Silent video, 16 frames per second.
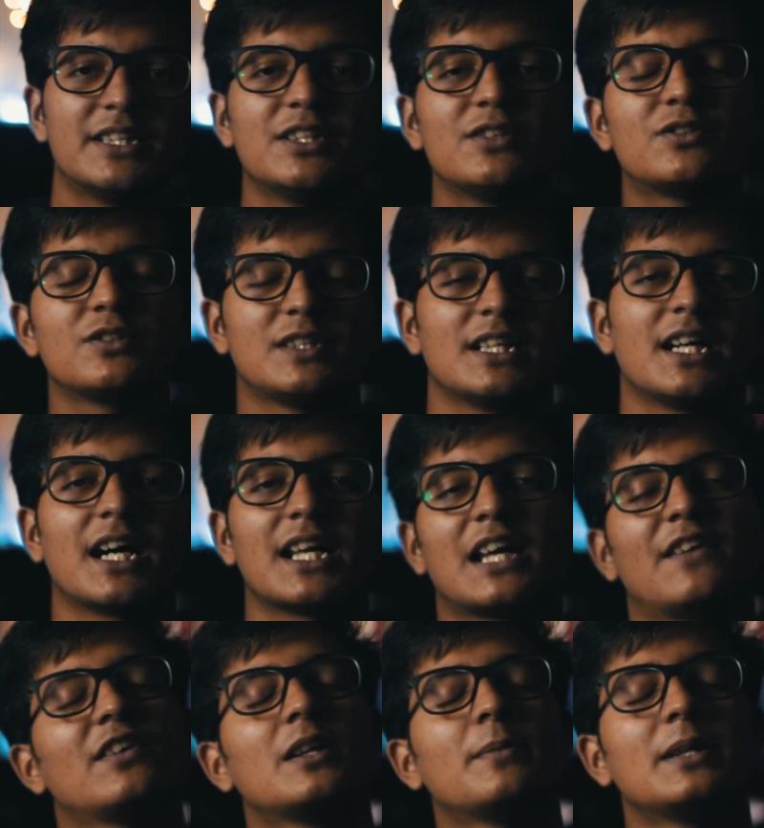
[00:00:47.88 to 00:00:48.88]
due to the
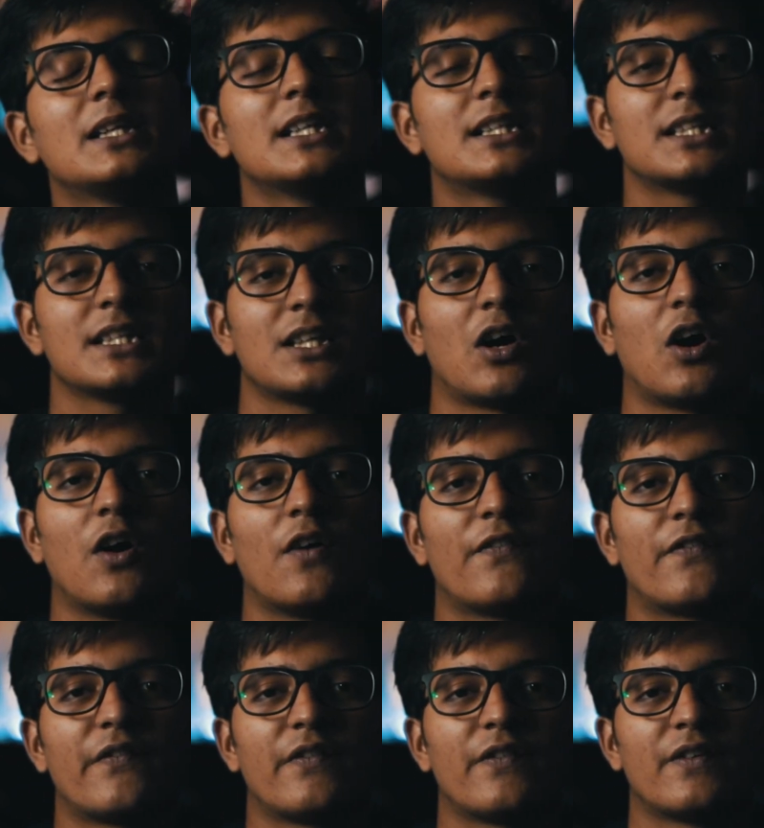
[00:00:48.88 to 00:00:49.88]
unavailability
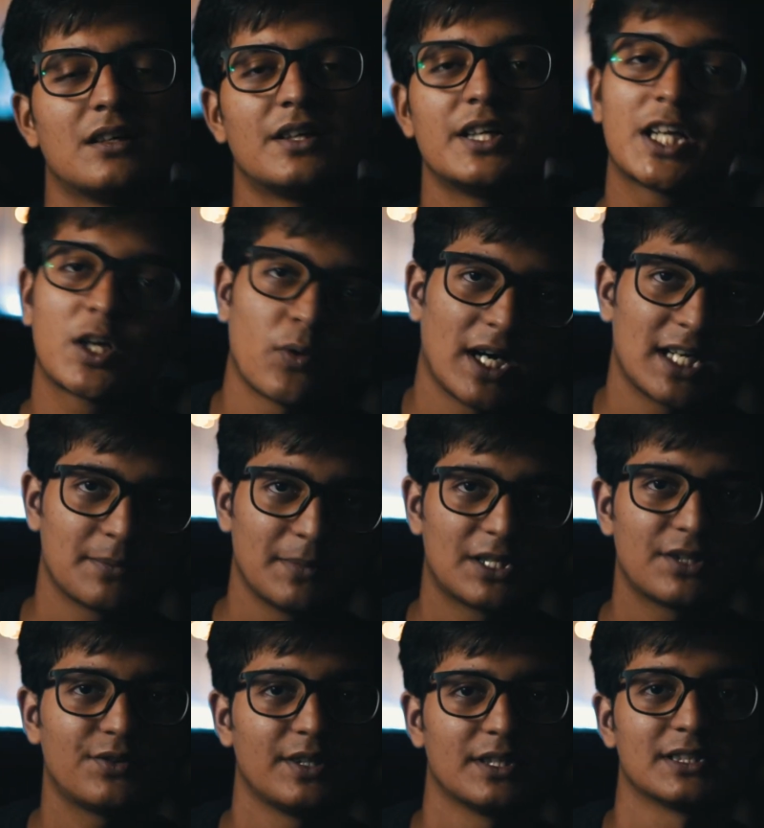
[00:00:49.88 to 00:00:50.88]
of required
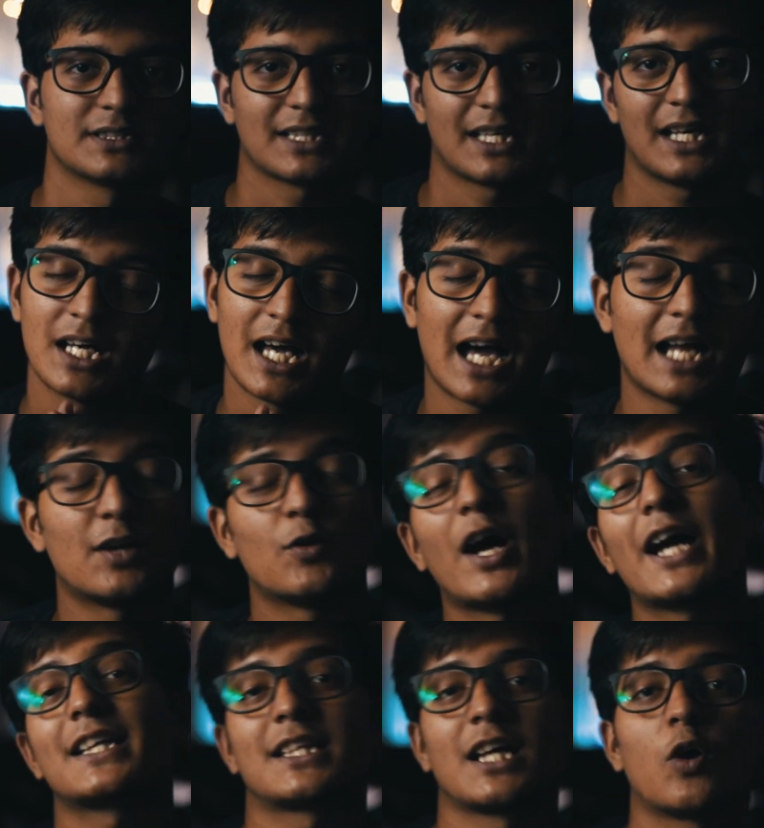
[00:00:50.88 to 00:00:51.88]
materials. And
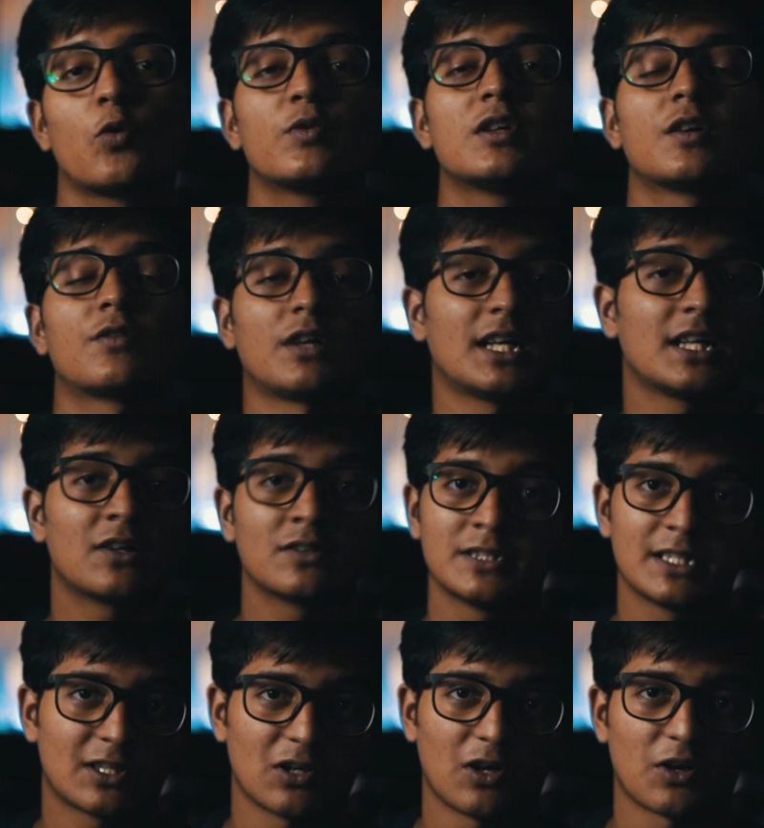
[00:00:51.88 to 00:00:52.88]
right now we are running on
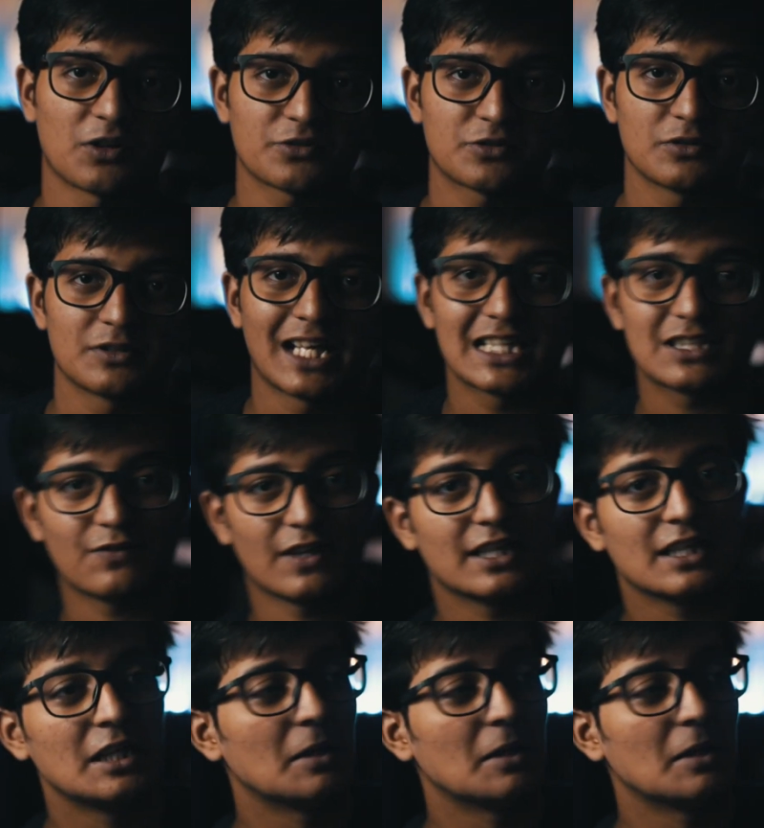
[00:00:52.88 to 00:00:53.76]
the clock, so that's why